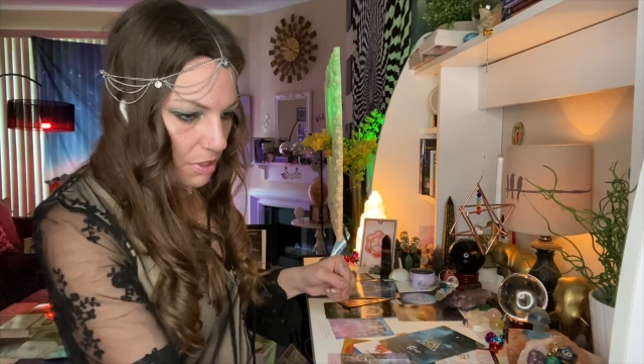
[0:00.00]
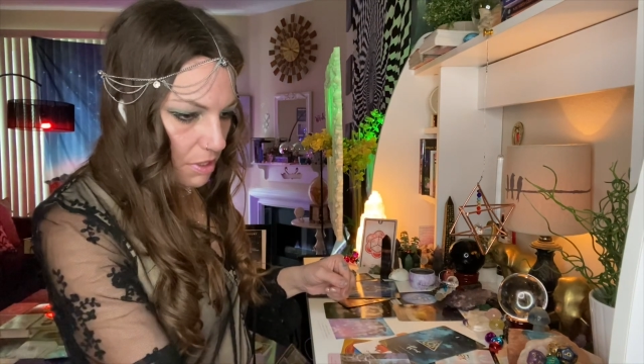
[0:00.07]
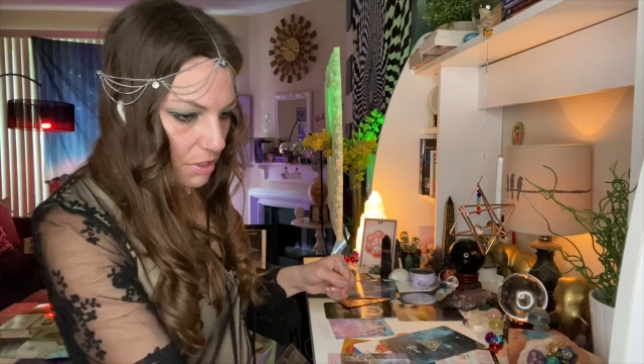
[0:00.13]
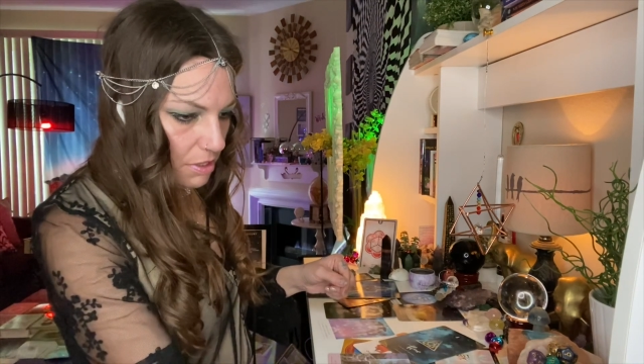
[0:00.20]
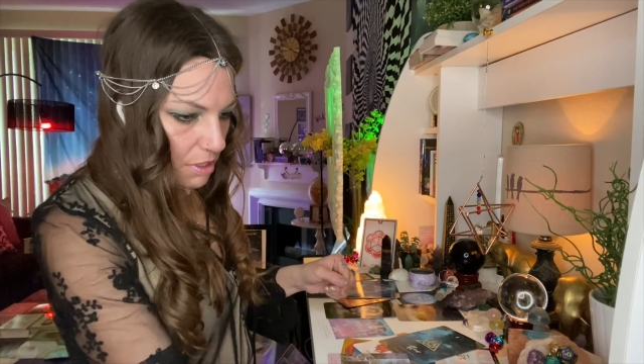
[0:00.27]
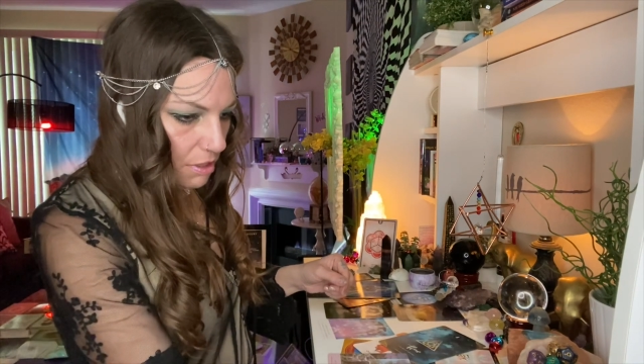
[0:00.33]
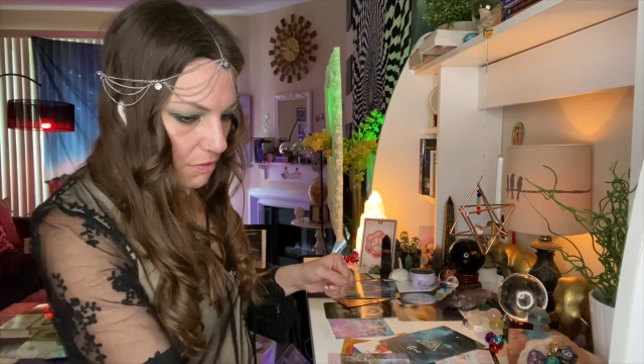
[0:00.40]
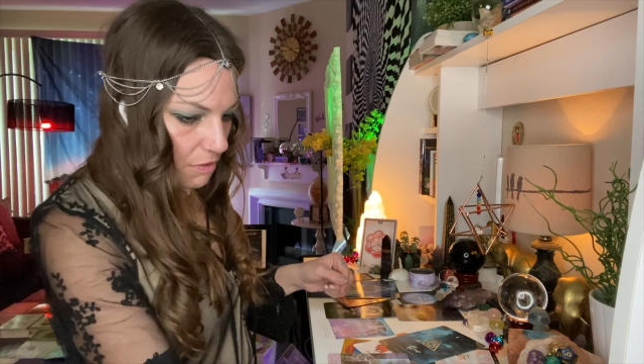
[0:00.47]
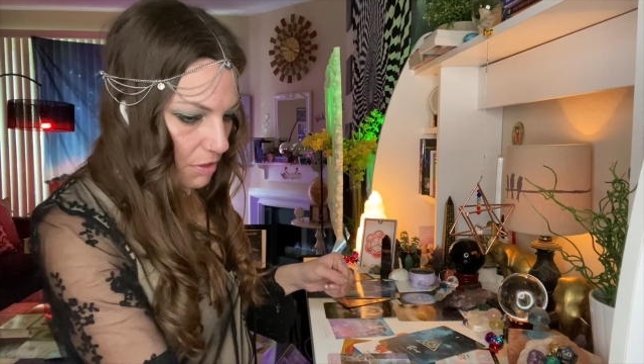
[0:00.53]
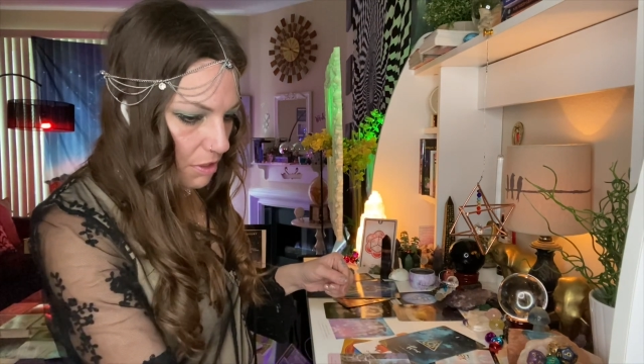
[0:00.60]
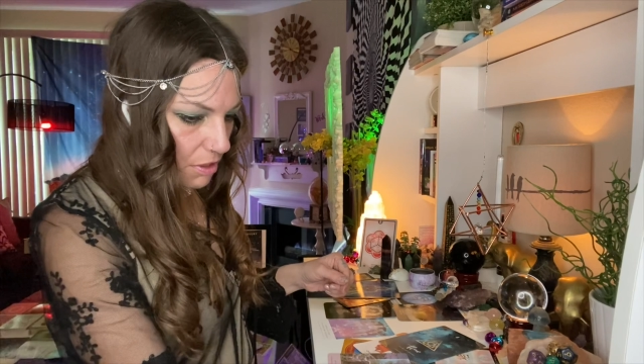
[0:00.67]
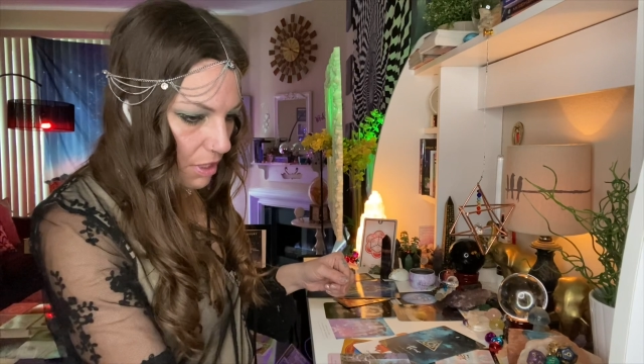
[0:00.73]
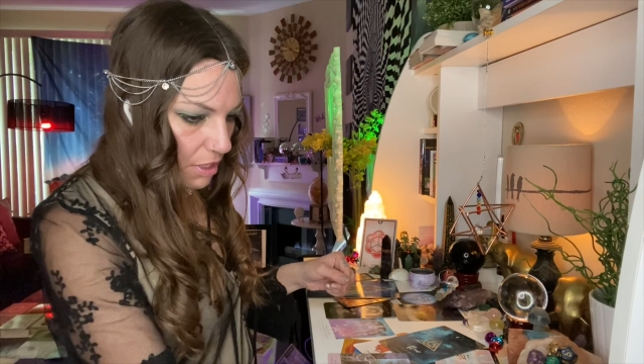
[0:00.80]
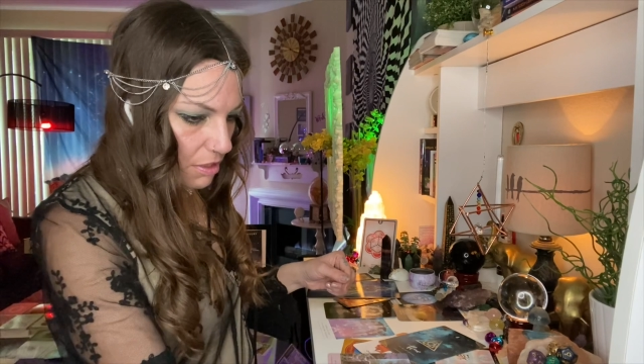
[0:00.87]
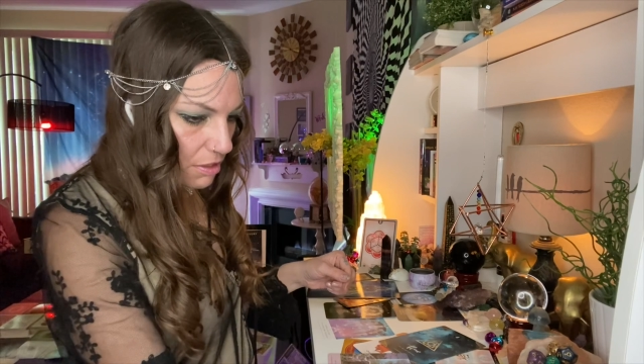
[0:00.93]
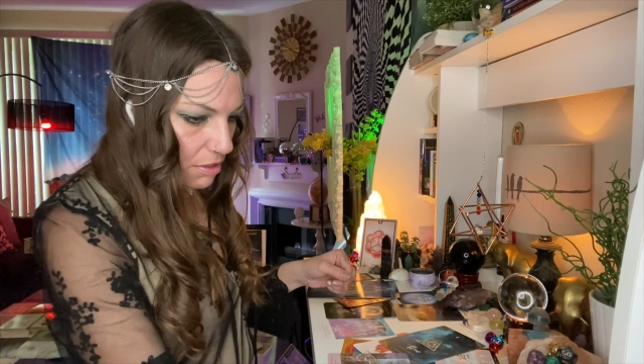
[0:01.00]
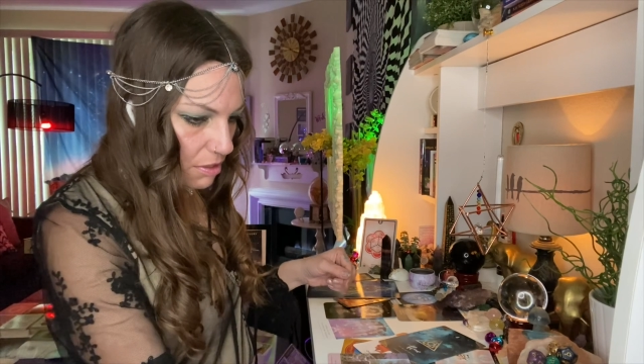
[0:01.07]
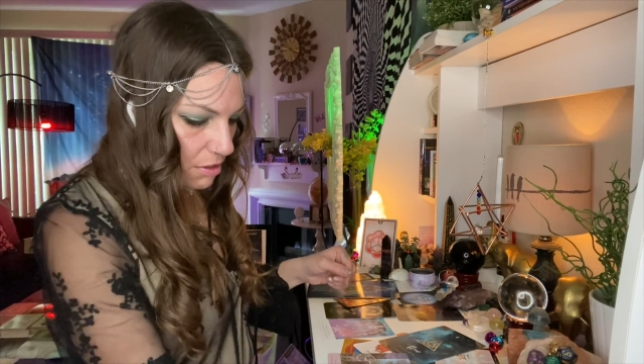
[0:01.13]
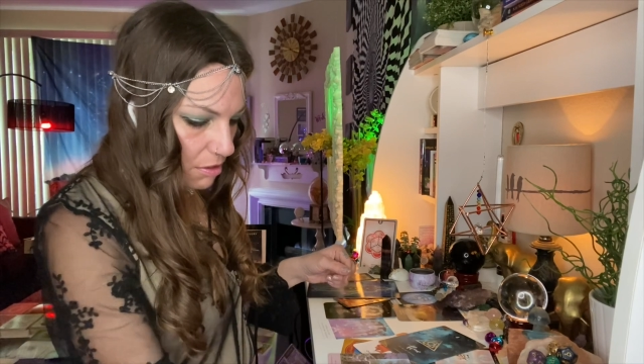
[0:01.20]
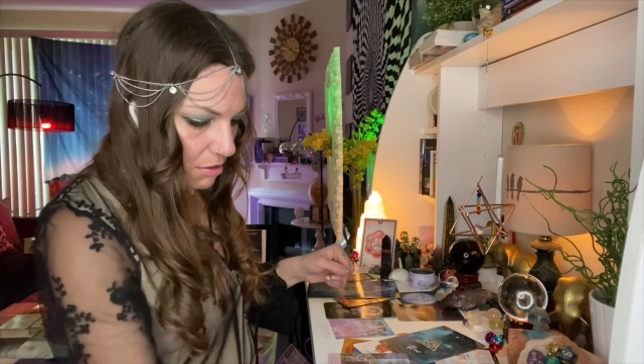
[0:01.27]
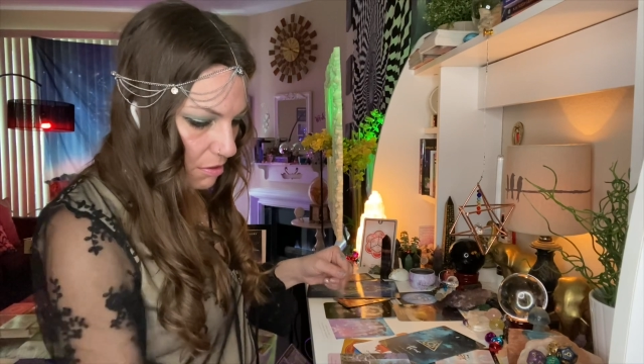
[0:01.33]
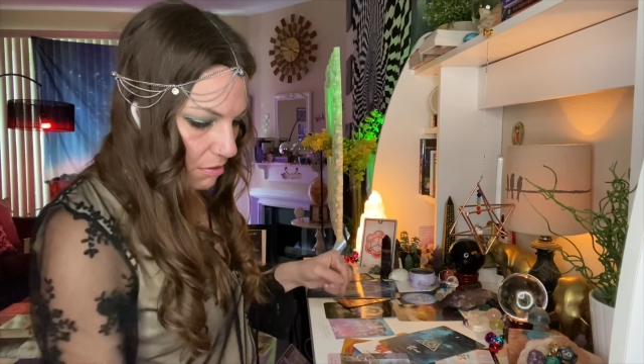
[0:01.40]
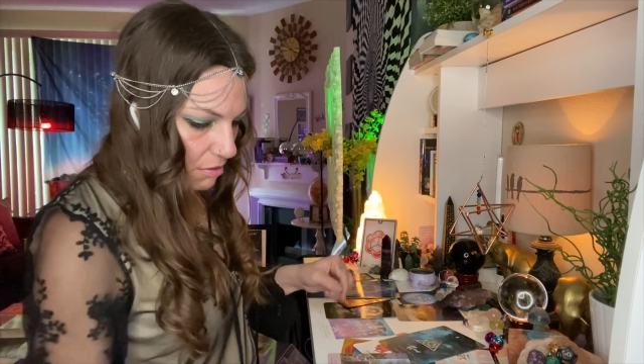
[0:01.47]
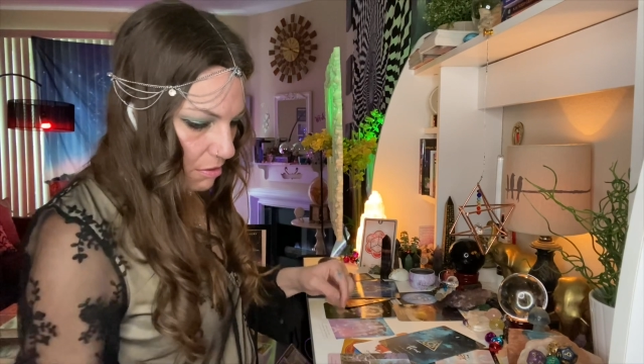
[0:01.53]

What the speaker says: this there for you guys too.